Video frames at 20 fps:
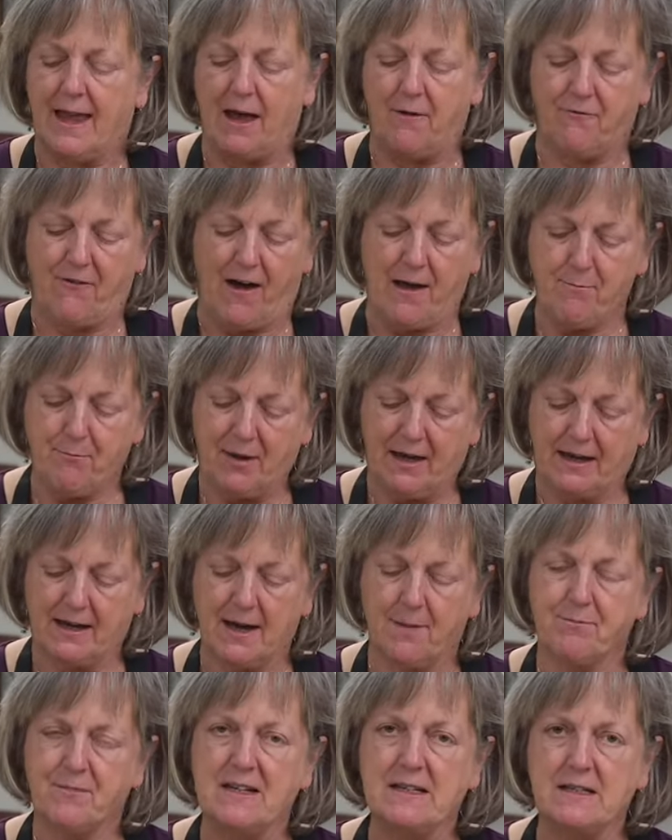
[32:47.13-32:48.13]
if I pick
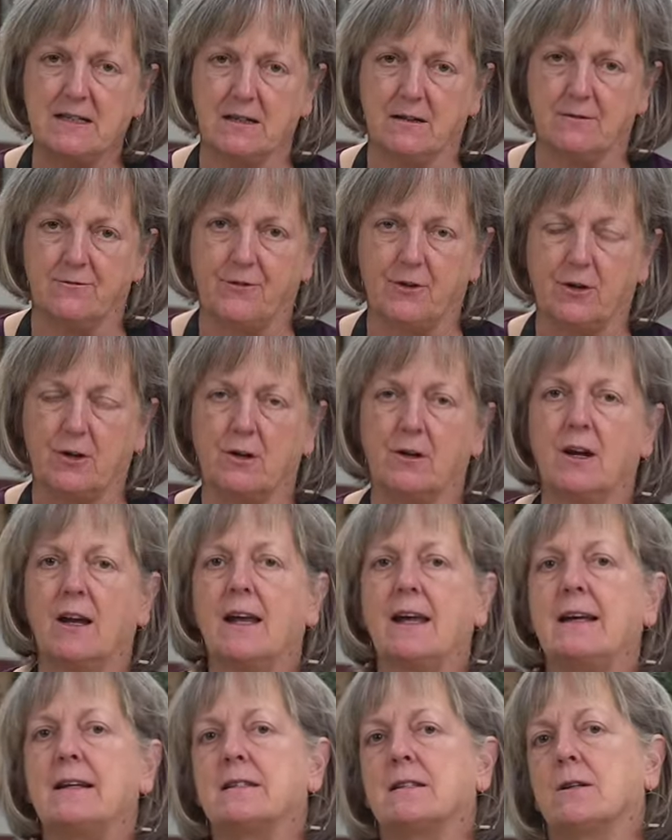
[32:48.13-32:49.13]
up the
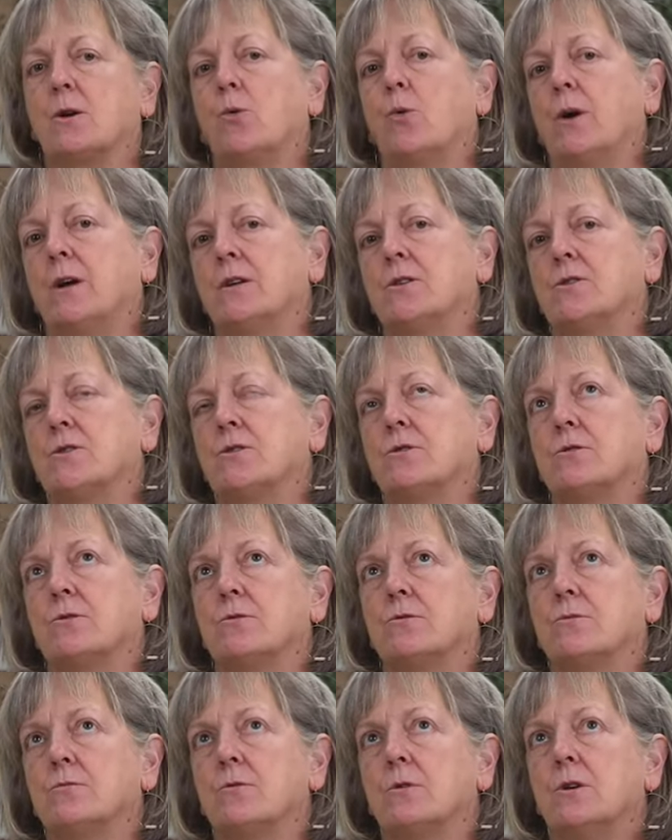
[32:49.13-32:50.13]
silver, it's going
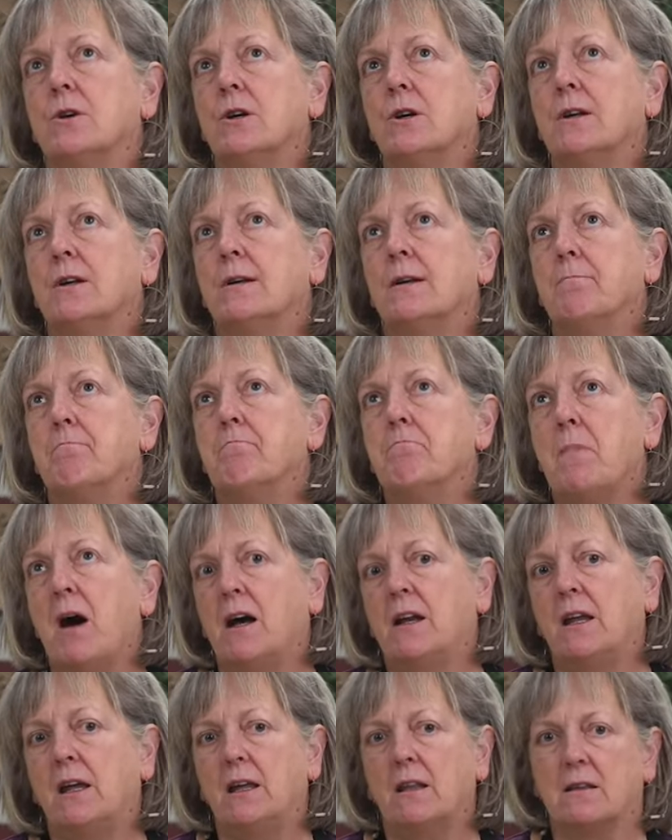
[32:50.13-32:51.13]
to
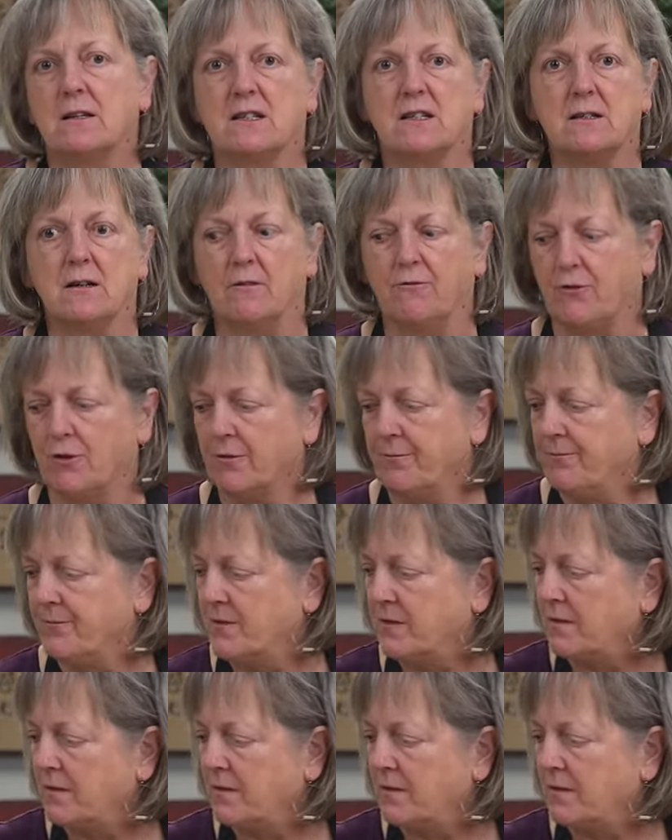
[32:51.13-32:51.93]
muddy the silver.